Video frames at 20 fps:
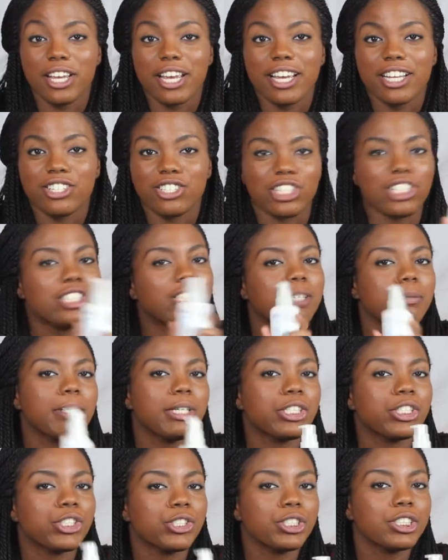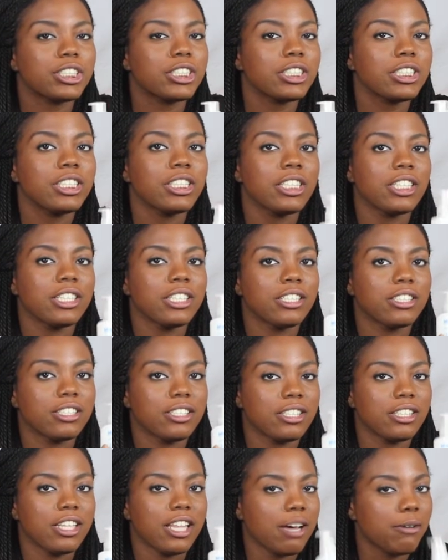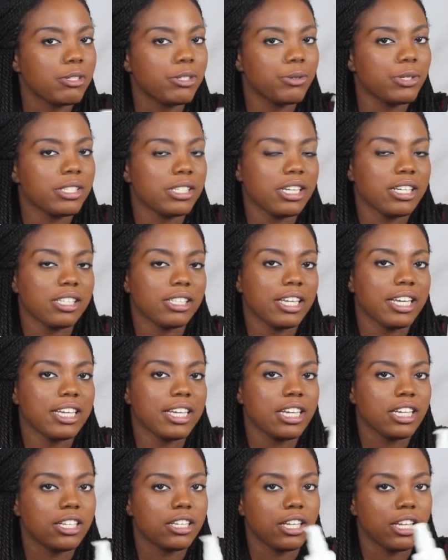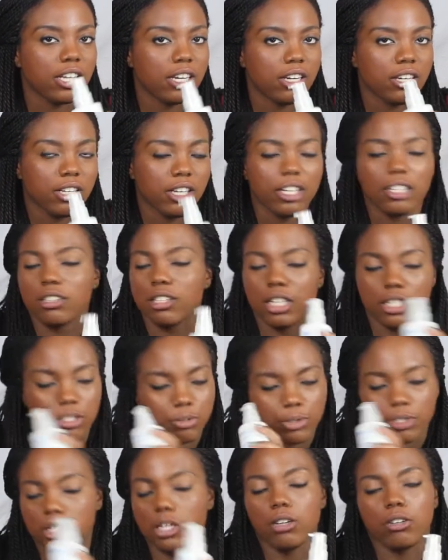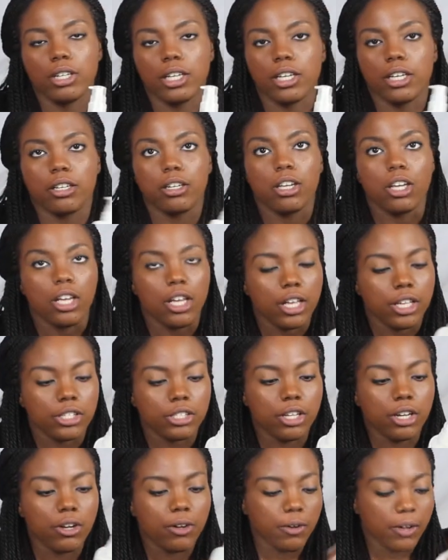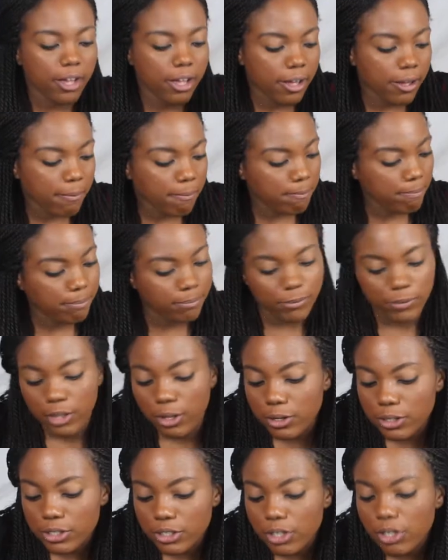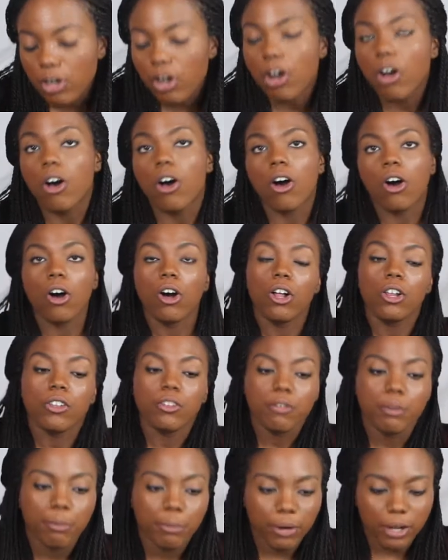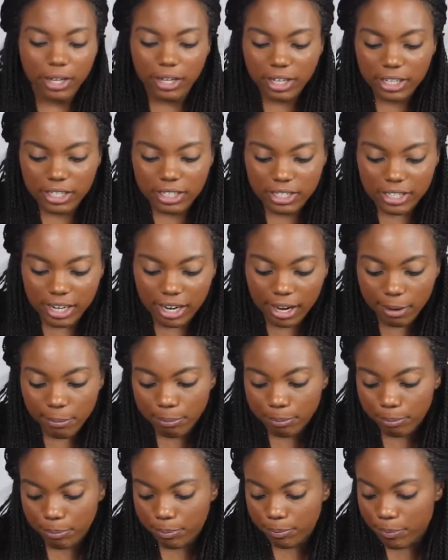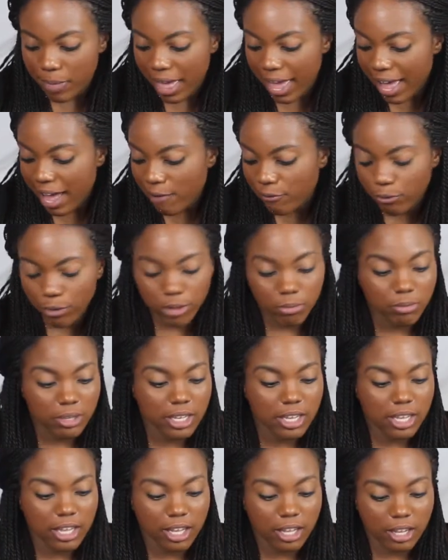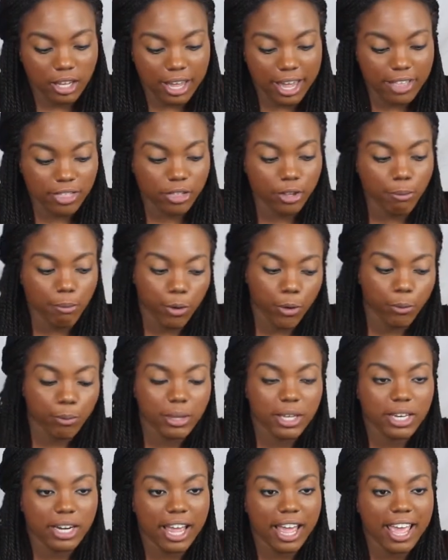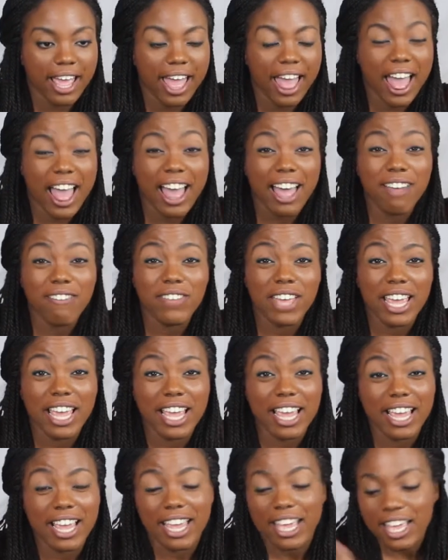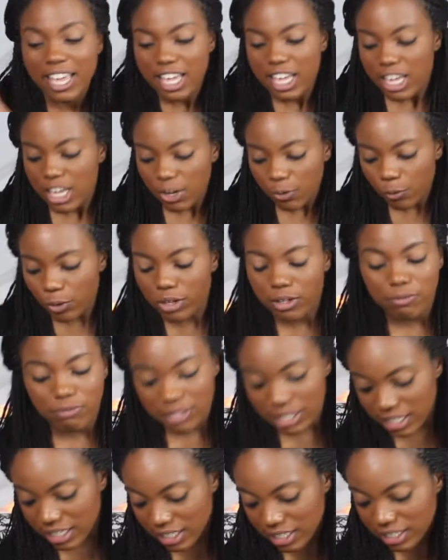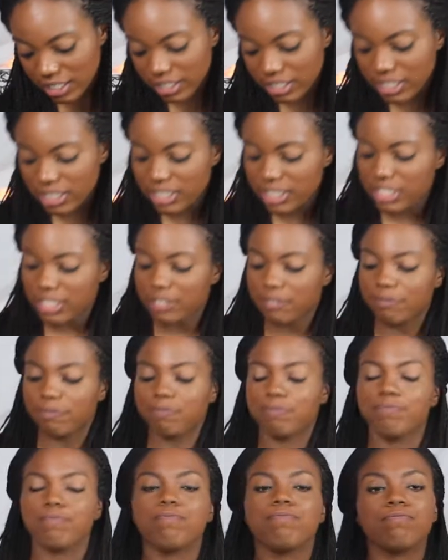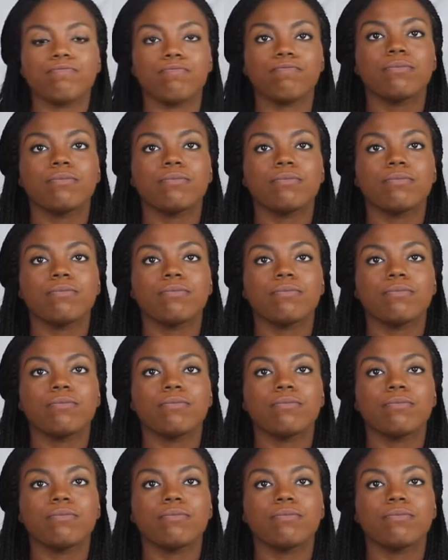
yesterday just to make sure. That was the reason I didn't like it, and yeah, that's the reason I don't like it. So those are all of the products that I have with me at the moment. I have one of these